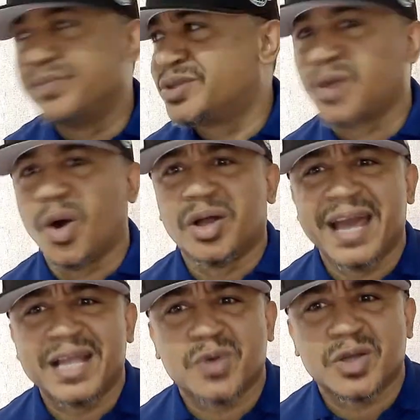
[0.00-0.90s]
toll
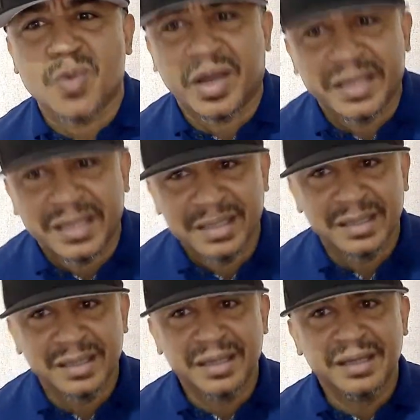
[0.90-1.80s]
gate was working.
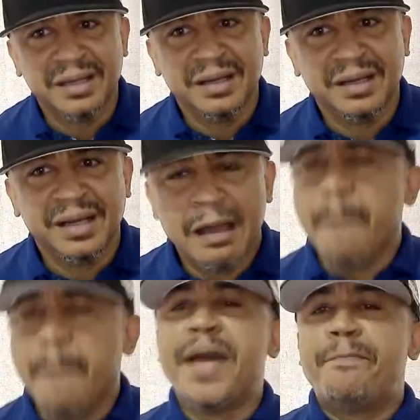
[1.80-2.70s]

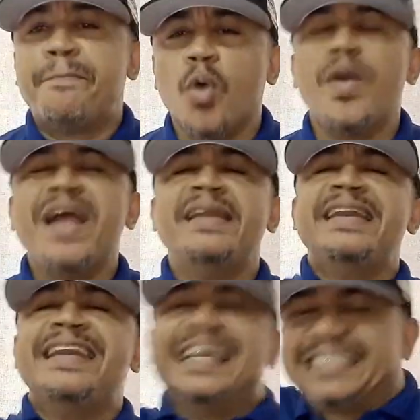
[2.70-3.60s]
People will
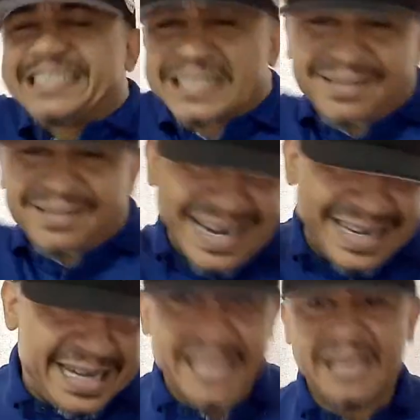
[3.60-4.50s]

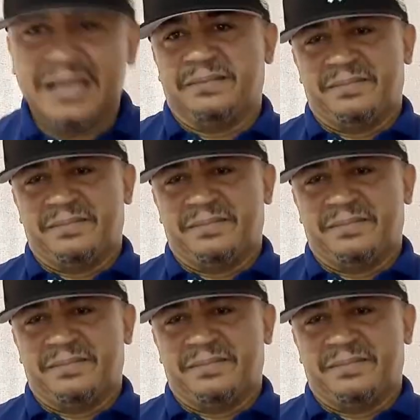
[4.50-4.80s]
literally